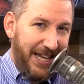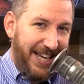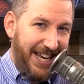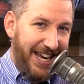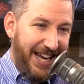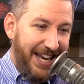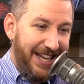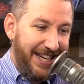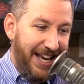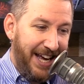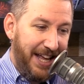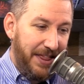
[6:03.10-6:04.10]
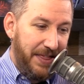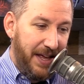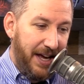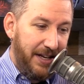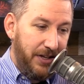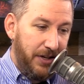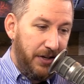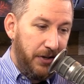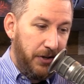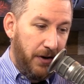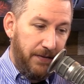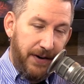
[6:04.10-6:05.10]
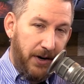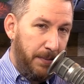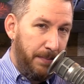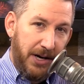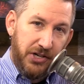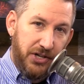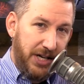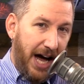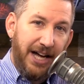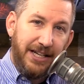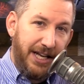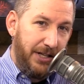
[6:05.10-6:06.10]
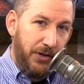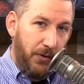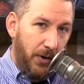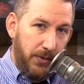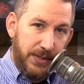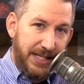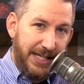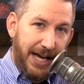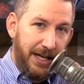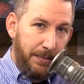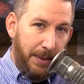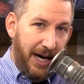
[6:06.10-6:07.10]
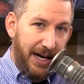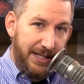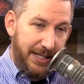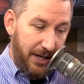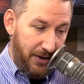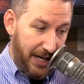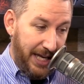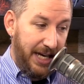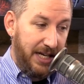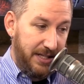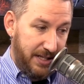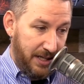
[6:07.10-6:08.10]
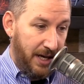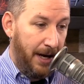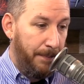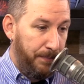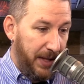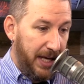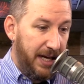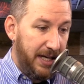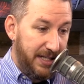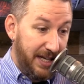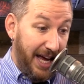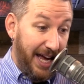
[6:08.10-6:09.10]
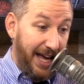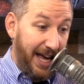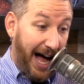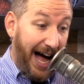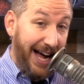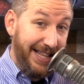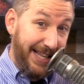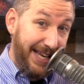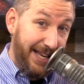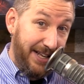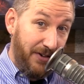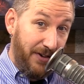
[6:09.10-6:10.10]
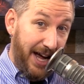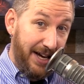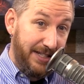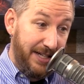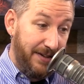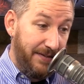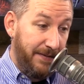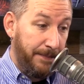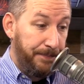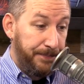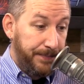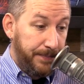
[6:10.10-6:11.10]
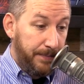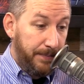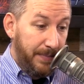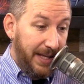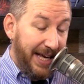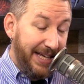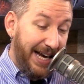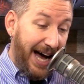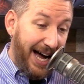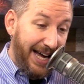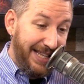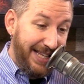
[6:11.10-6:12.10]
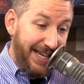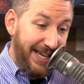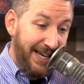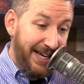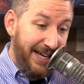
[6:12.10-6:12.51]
keen that you're very much not in your own sandbox here. It is, it is highly interactive and highly,